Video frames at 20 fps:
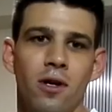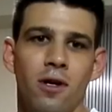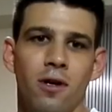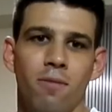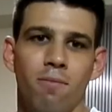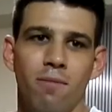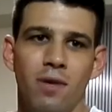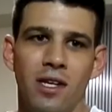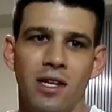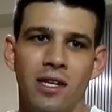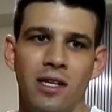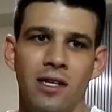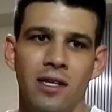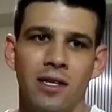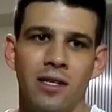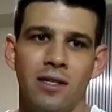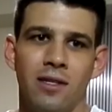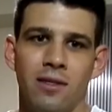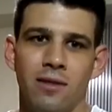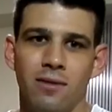meaning
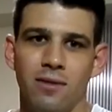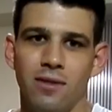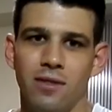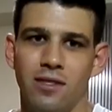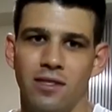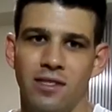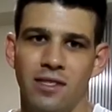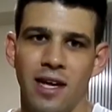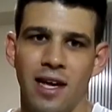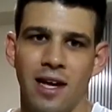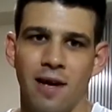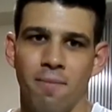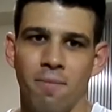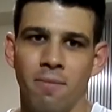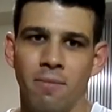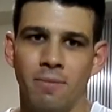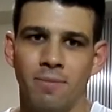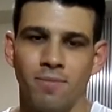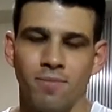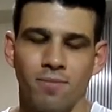same.